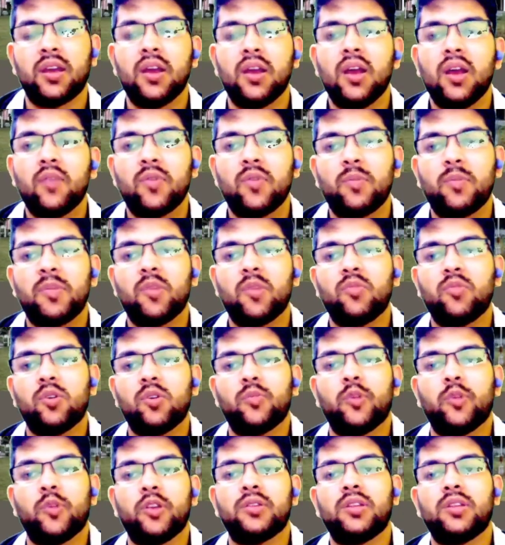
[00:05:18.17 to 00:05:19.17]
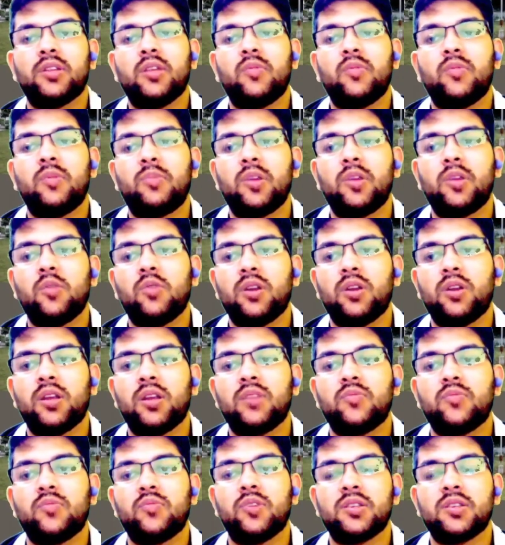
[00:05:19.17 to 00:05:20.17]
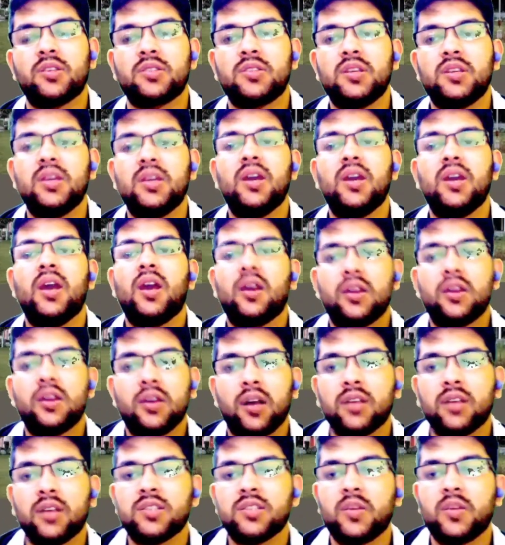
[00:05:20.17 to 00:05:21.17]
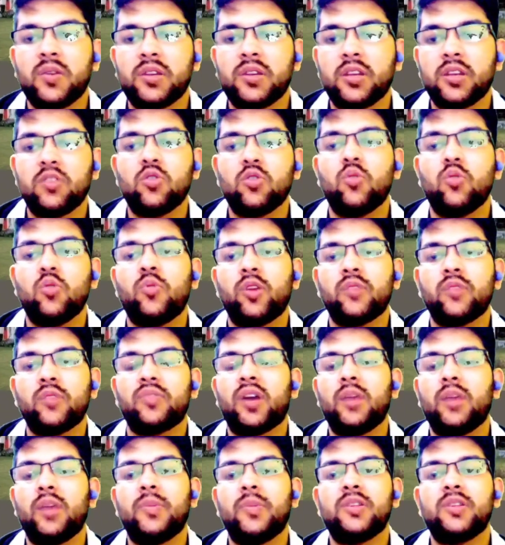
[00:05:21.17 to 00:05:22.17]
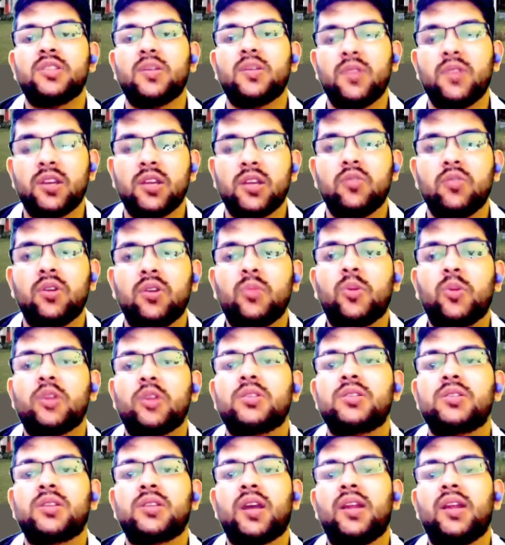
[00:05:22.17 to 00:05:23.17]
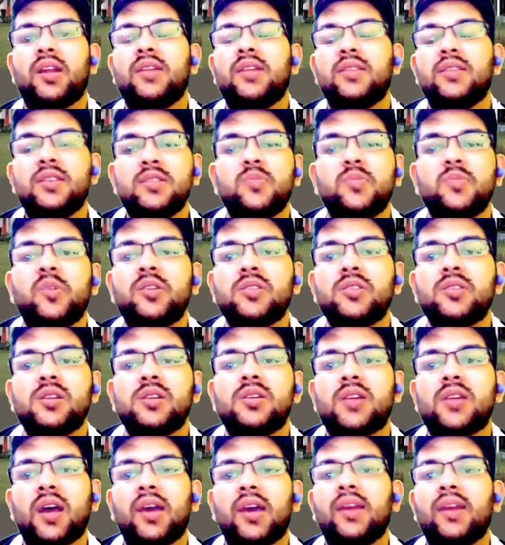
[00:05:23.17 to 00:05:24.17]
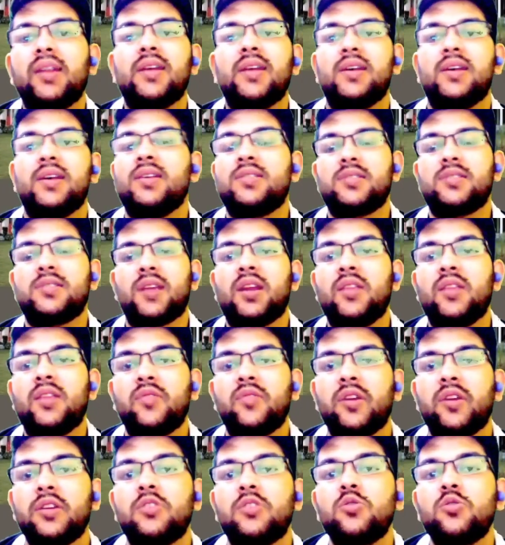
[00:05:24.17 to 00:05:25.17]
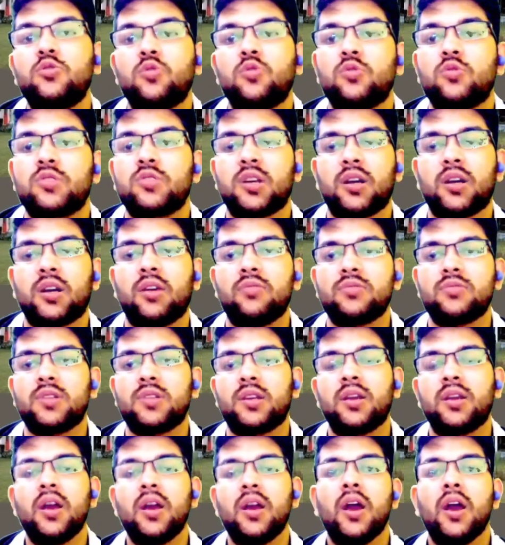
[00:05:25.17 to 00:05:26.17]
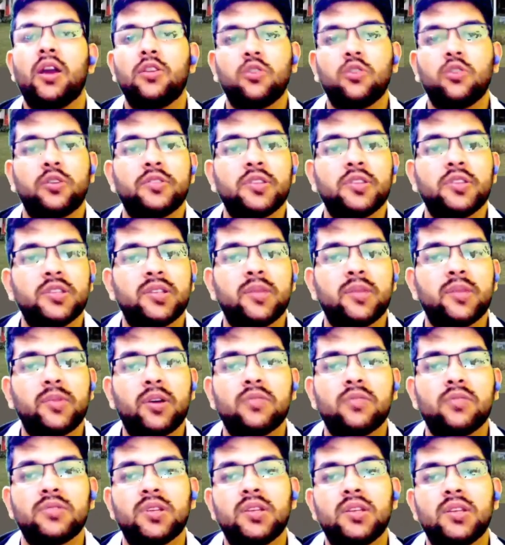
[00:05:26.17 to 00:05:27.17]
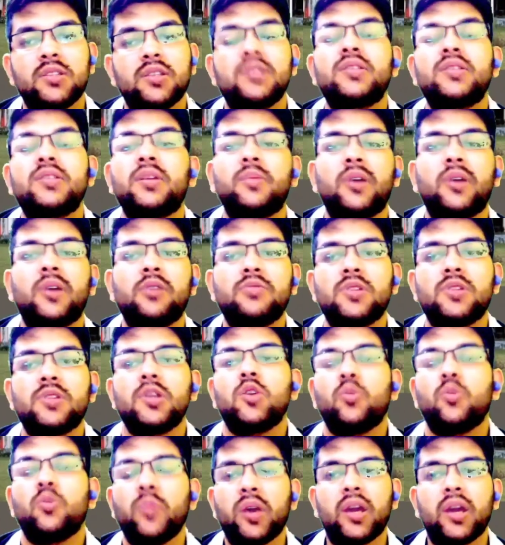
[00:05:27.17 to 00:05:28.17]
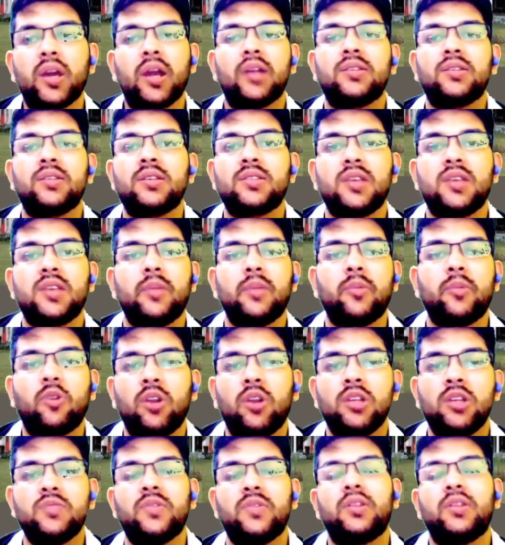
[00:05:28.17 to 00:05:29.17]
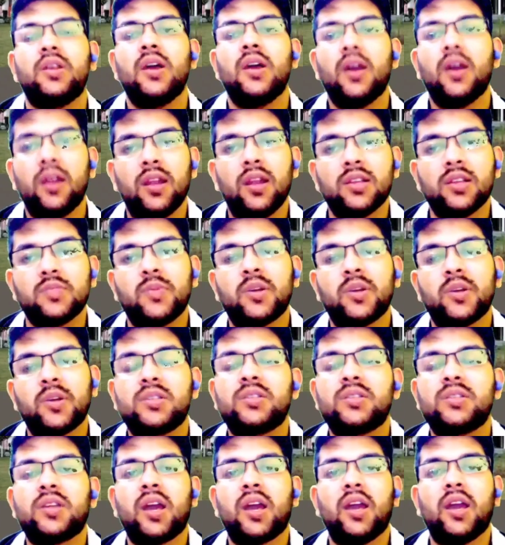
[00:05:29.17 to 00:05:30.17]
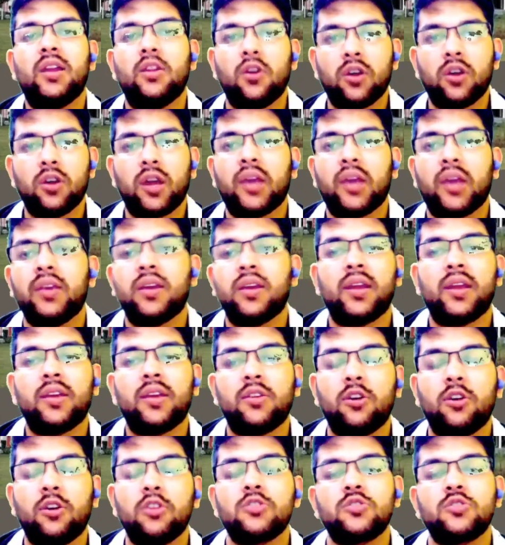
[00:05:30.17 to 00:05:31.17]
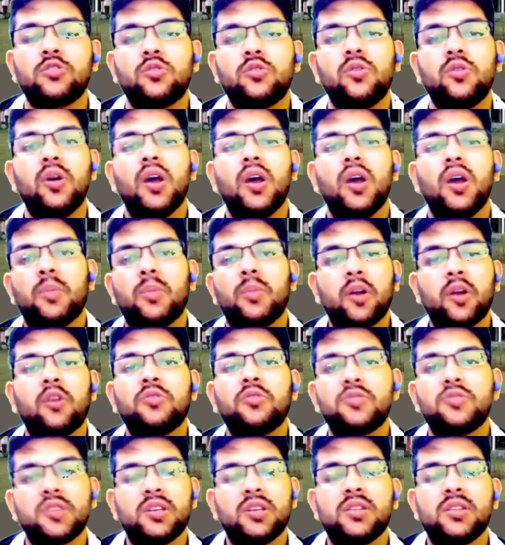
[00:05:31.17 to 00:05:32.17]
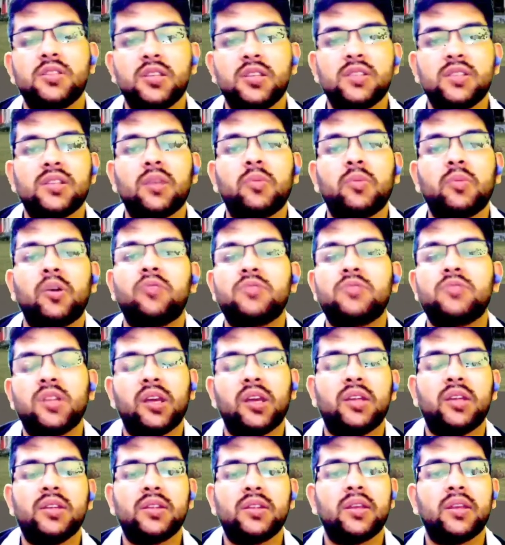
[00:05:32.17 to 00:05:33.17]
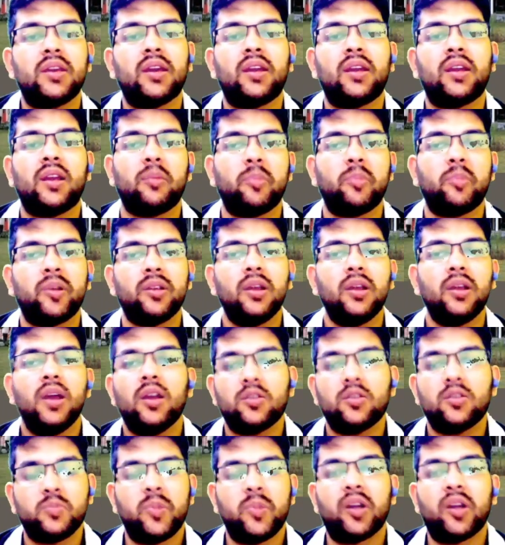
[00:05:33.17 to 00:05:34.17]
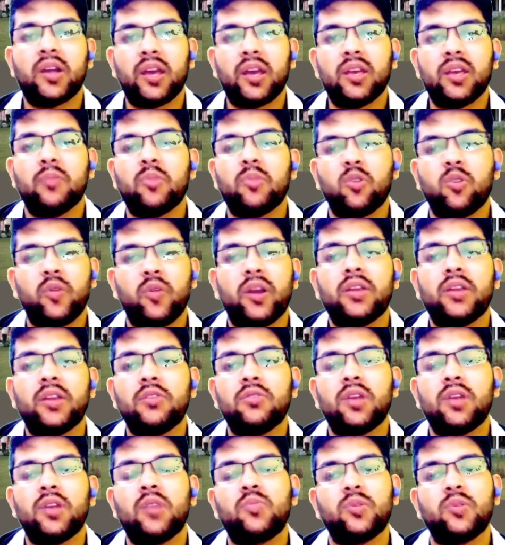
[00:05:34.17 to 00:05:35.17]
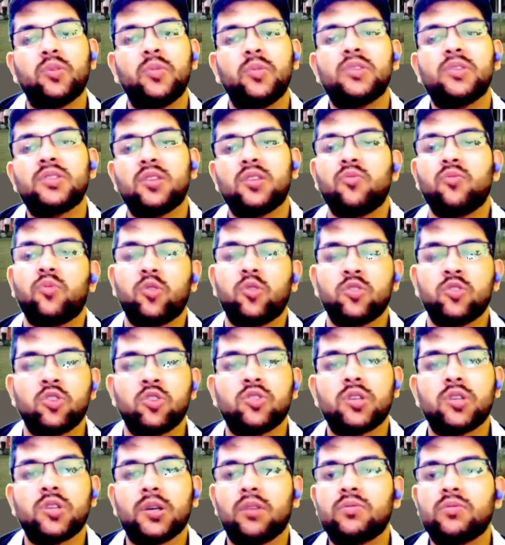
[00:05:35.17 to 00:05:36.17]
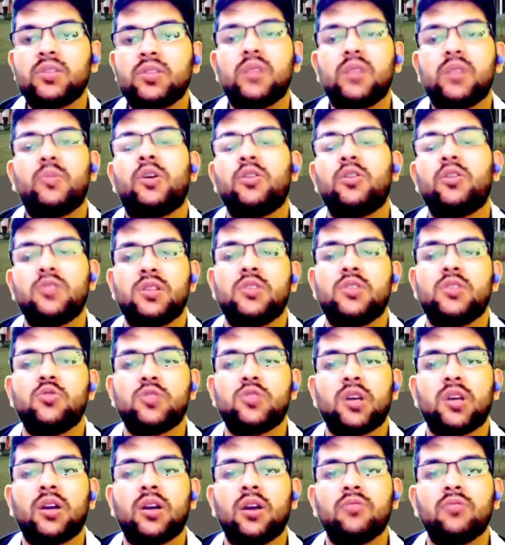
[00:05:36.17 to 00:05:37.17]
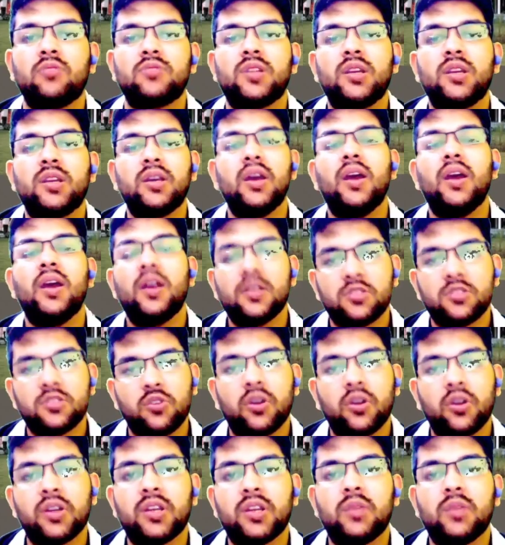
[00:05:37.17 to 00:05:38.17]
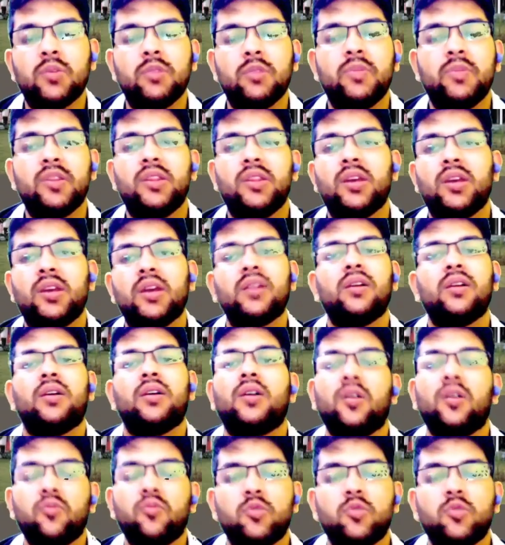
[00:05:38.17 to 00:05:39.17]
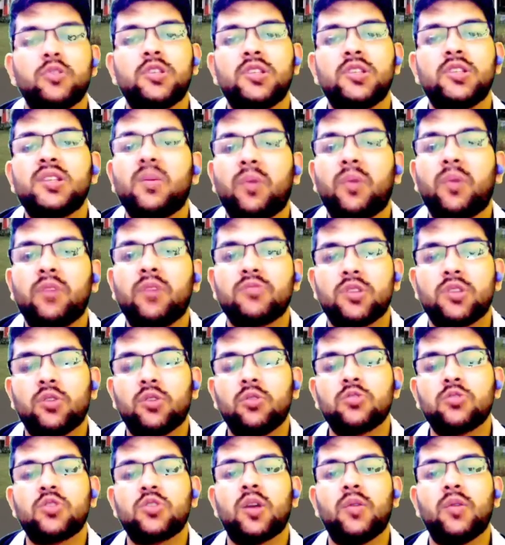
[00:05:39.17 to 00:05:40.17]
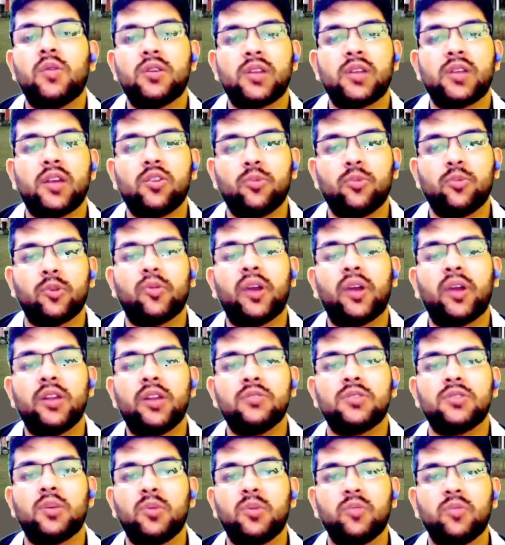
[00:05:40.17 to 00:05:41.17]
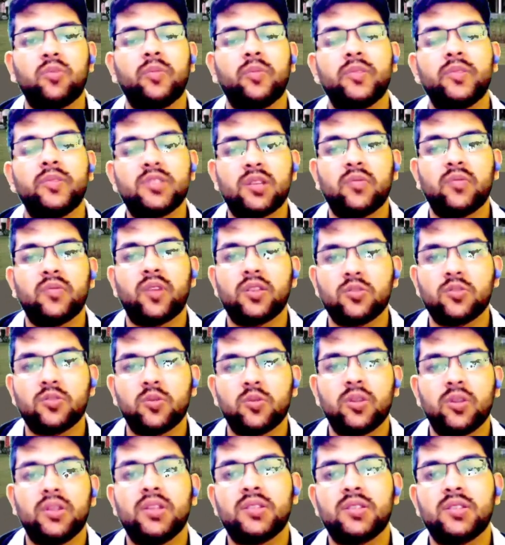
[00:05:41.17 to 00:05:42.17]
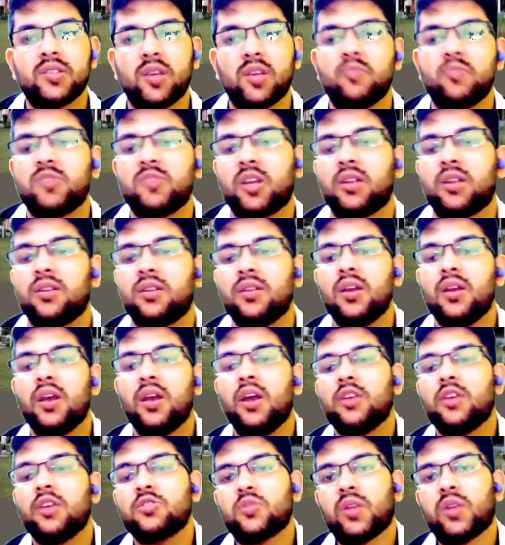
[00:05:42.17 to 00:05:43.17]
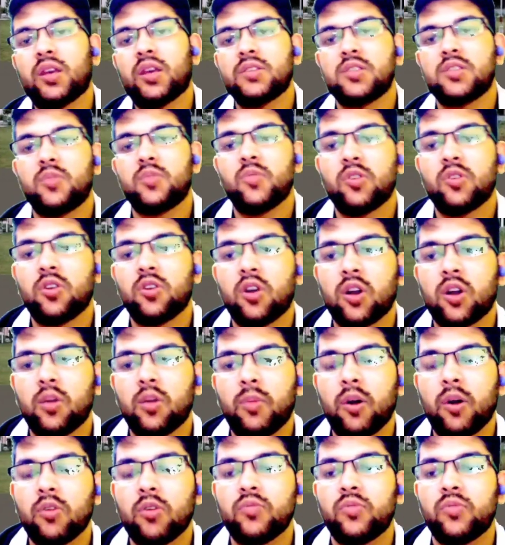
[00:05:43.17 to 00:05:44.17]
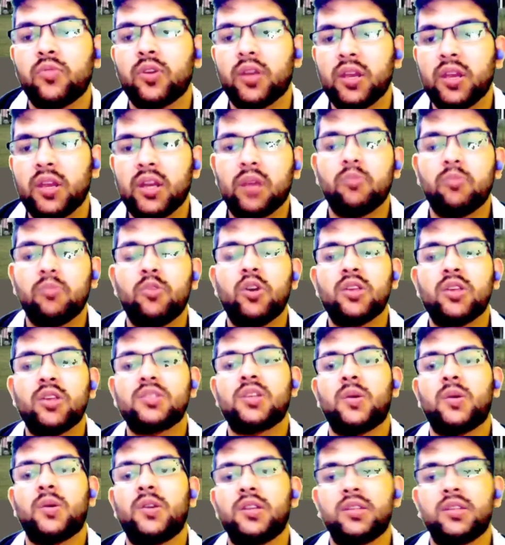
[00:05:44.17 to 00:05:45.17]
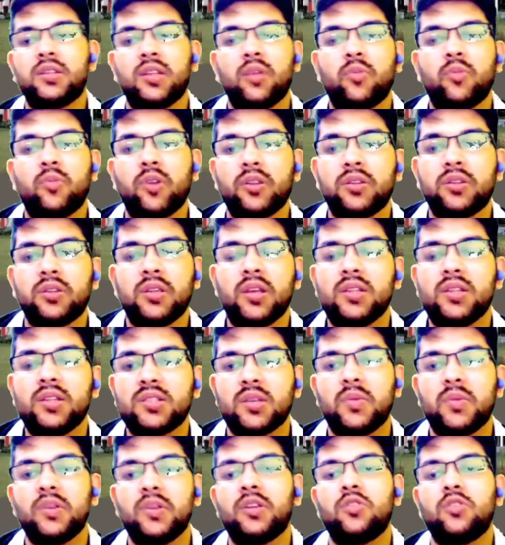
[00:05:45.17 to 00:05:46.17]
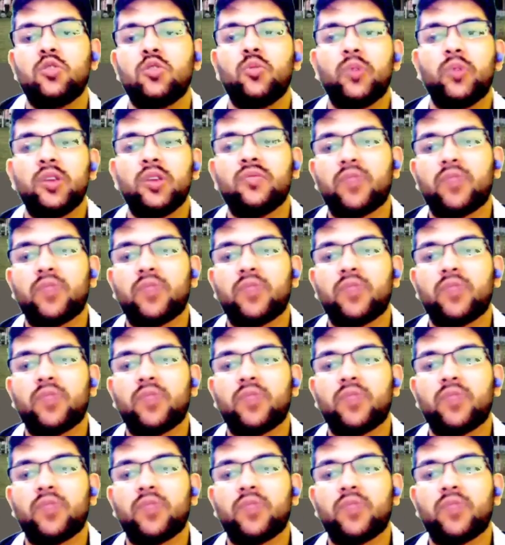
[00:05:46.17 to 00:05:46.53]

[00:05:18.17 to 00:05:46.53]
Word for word: 54.3, 51 and for ST uh, 72.5 and 71 percentile and this percentile is relevant to JoSAA counseling not CSAB counseling. In counseling you may get the same college with less percentile or higher rank also because in CSAB counseling anything can happen but I am providing you the information for JoSAA counseling because in JoSAA counseling surety will be there for CSAB counseling also I will try to provide you some information very soon in this same channel. So next if you talk about for EWS 73.3 and 72.5